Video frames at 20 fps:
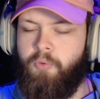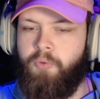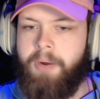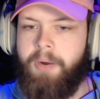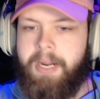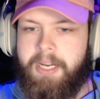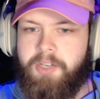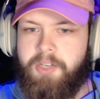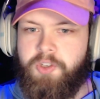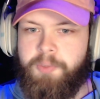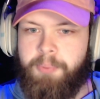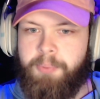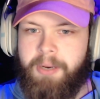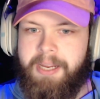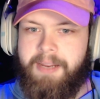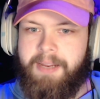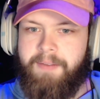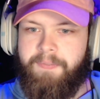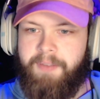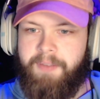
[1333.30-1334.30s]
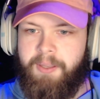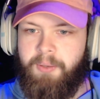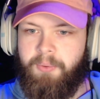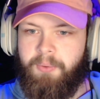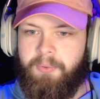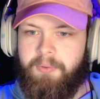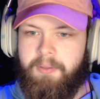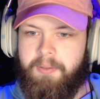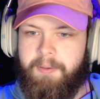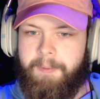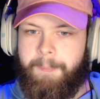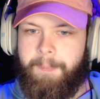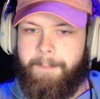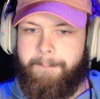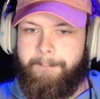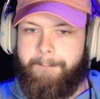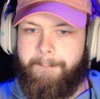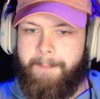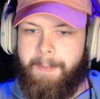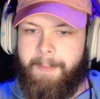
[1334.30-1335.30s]
Rick Springfield.
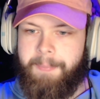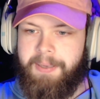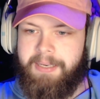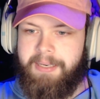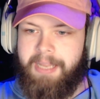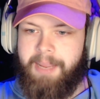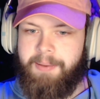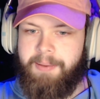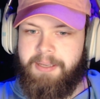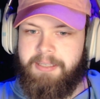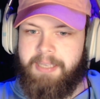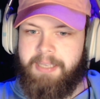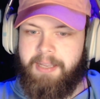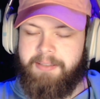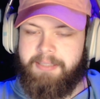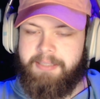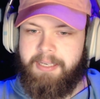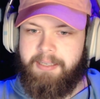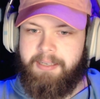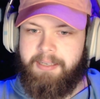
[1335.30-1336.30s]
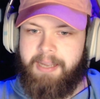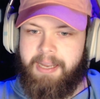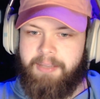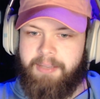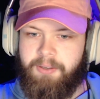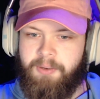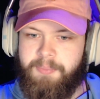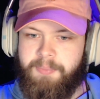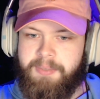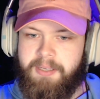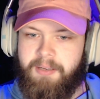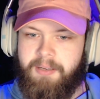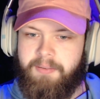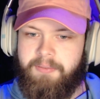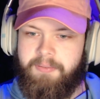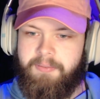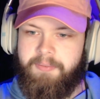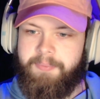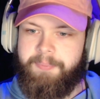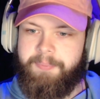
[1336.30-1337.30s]
I mean, damn, he sounds like an actor
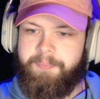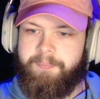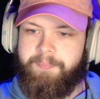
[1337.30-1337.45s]
himself.